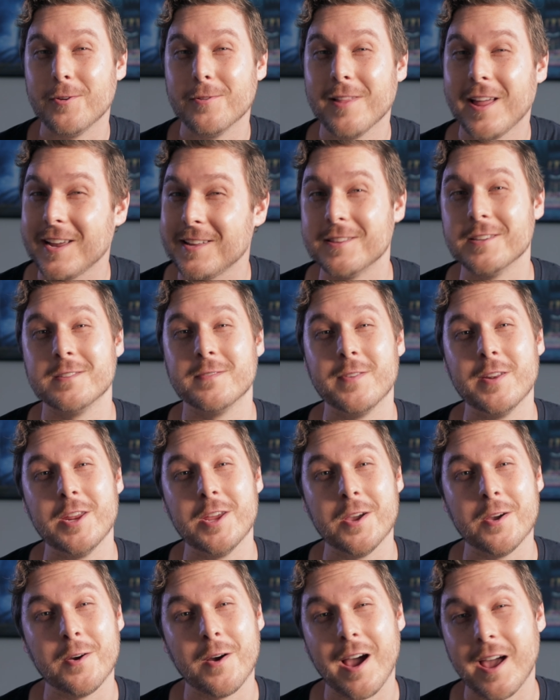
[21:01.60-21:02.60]
you like this
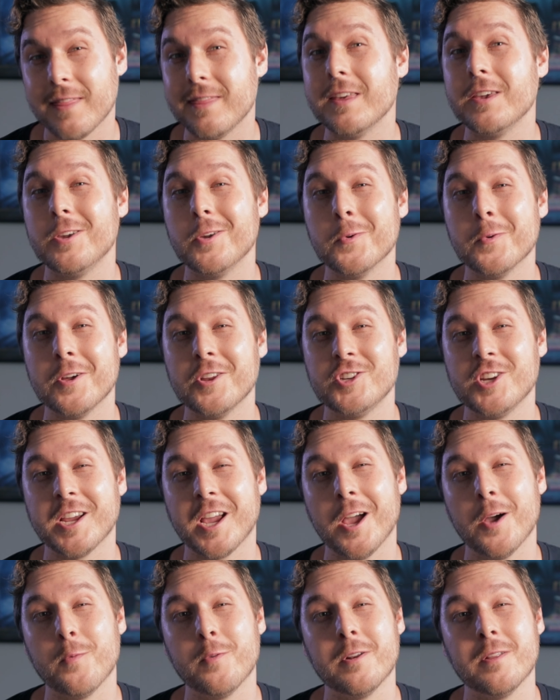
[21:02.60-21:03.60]
video, I think you'll want to check
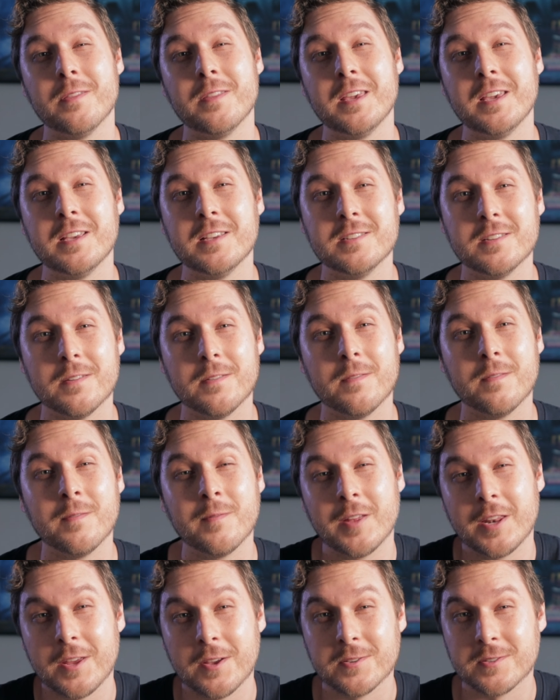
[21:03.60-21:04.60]
out one of these
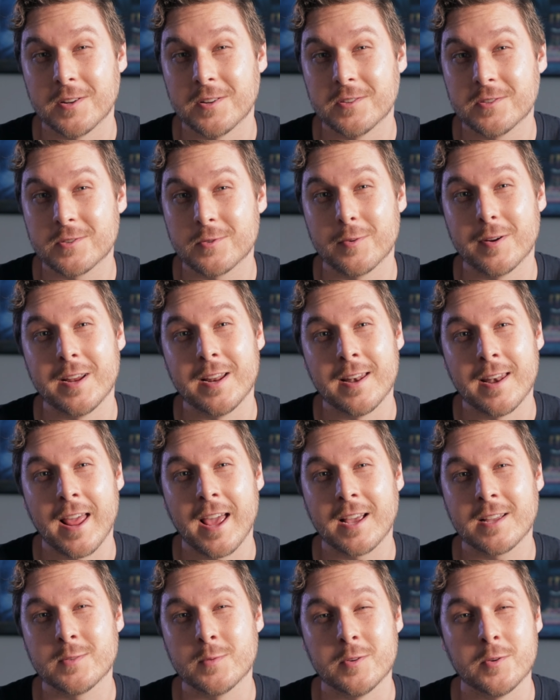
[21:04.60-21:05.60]
videos on screen
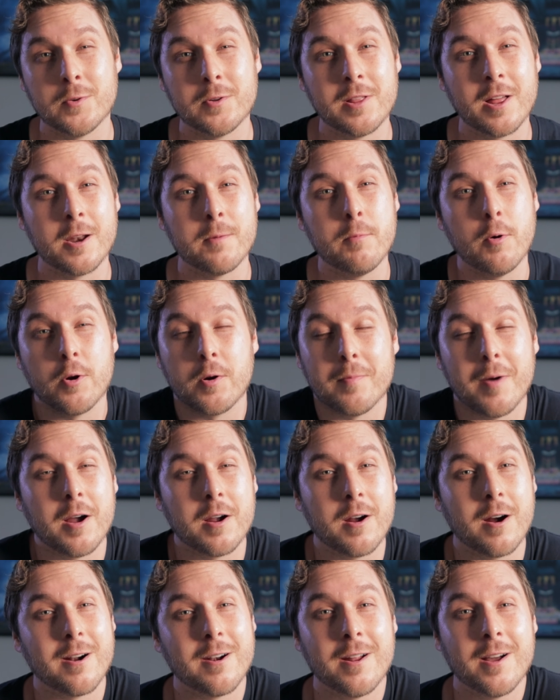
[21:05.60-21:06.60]
next. We do a lot of
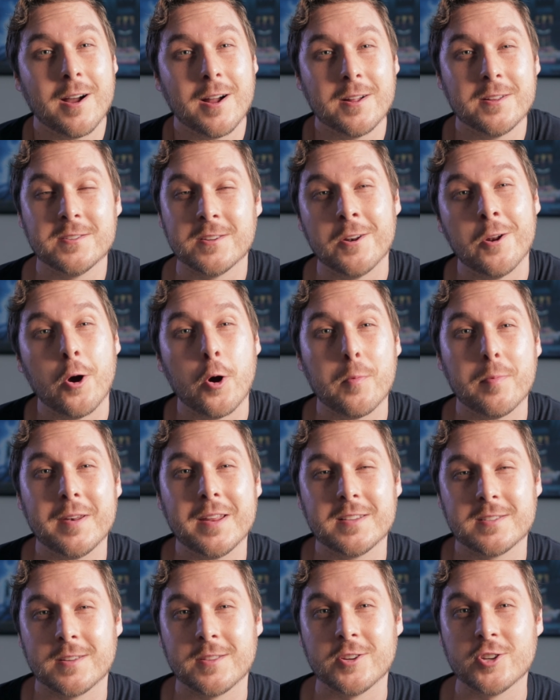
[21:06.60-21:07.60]
Pokemon card hunts and
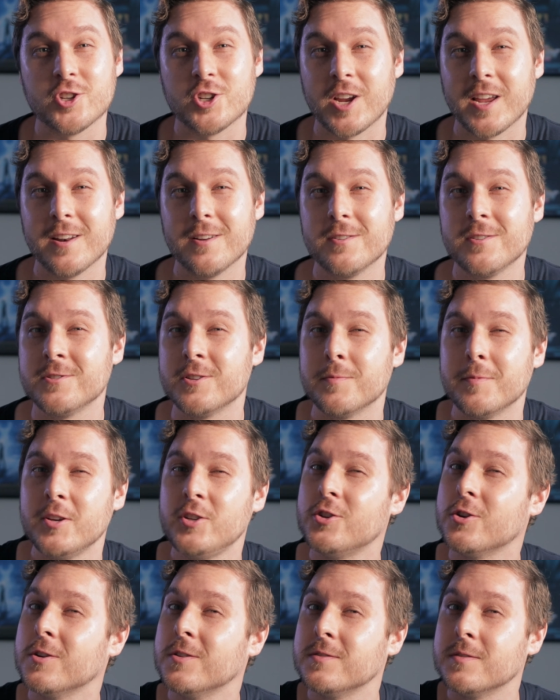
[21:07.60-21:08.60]
openings on this channel, so be
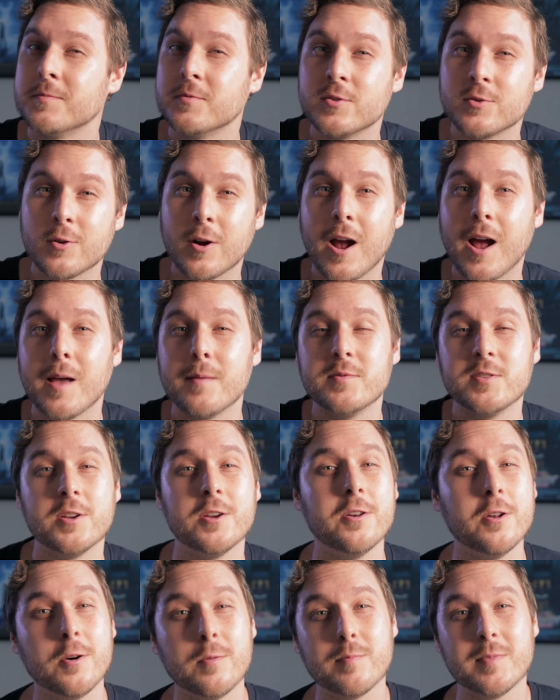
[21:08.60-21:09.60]
sure and subscribe so
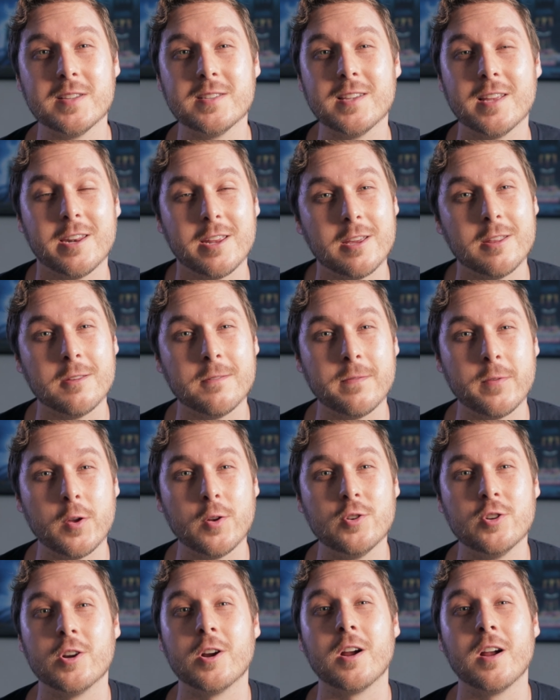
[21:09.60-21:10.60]
you don't miss any in the
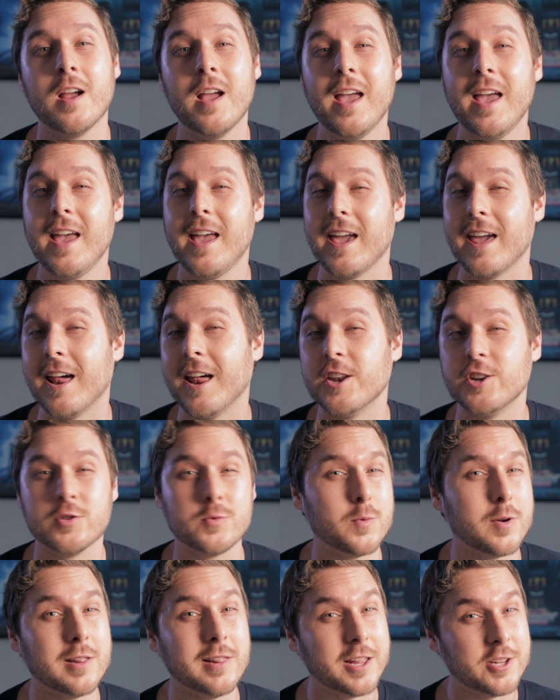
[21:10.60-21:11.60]
future. And I
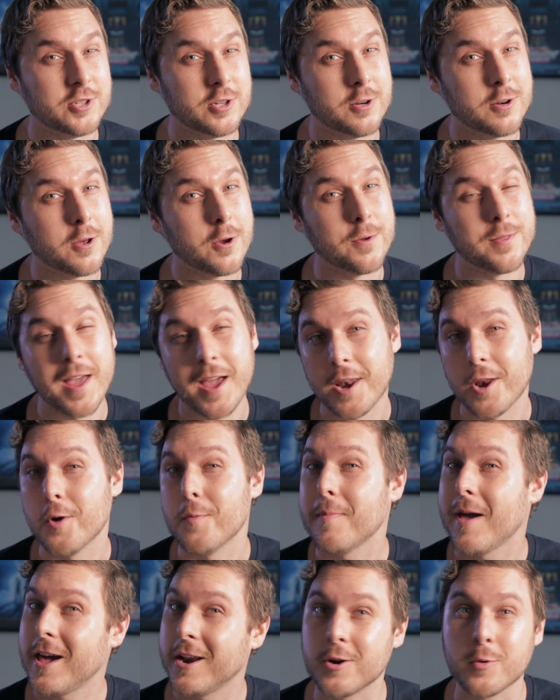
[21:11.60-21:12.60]
just want to let you know that no
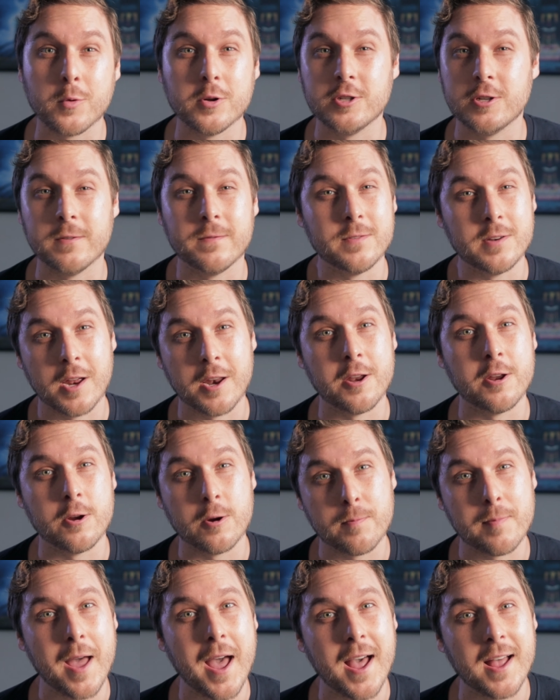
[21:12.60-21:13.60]
matter what you've done in
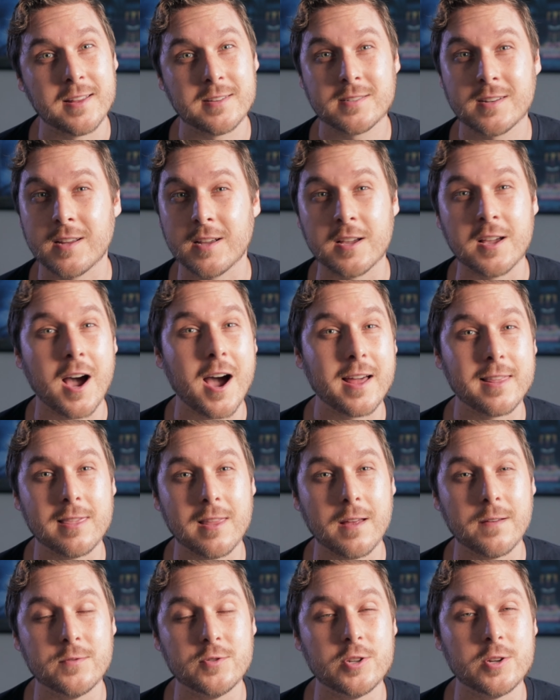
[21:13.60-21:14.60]
your past, God
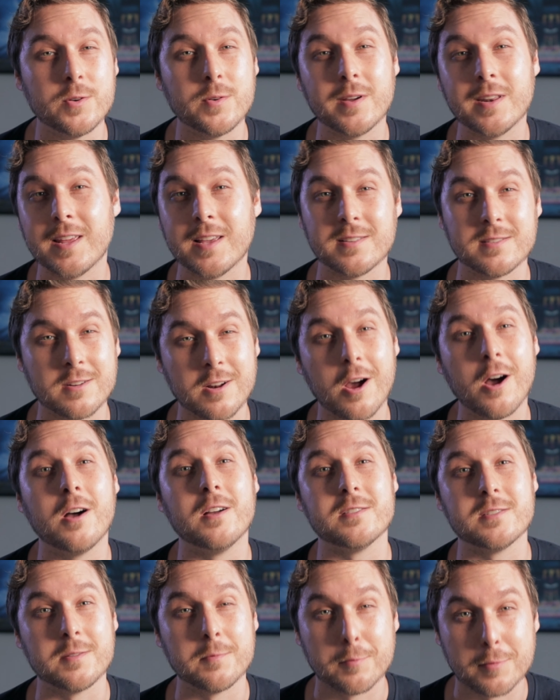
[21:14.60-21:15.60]
loves you and He has an
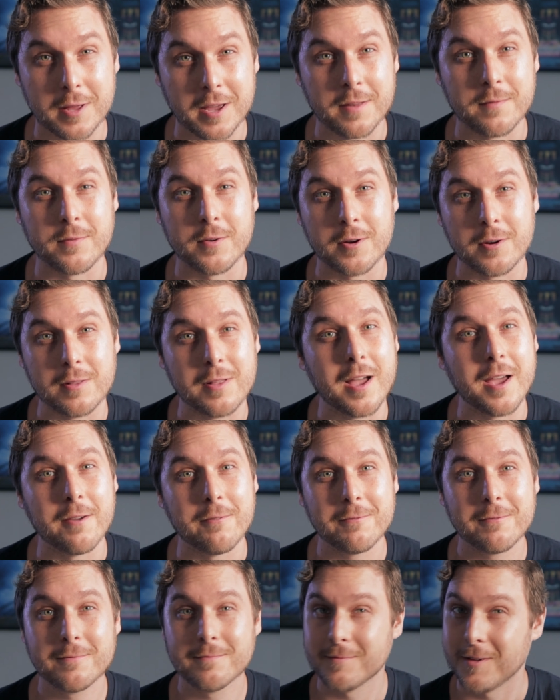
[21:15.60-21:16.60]
awesome plan for your
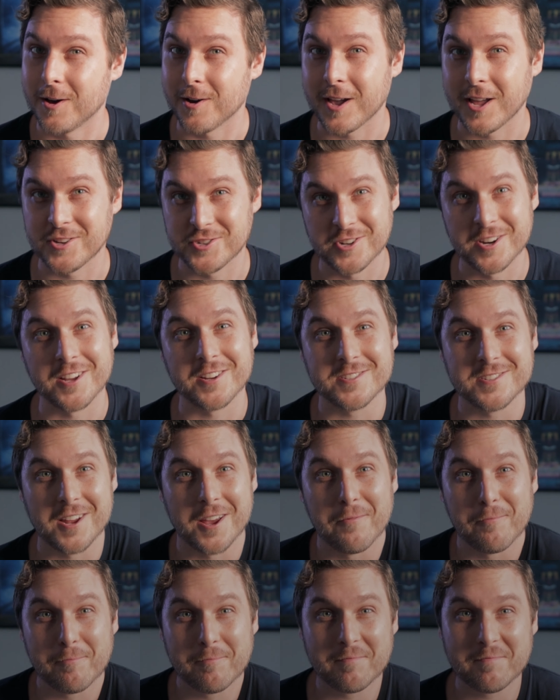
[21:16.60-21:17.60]
life. I'll catch you next
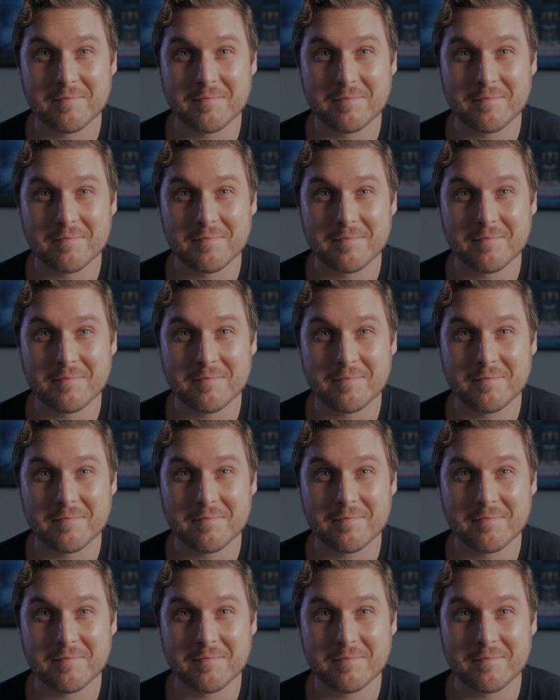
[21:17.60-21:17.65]
time.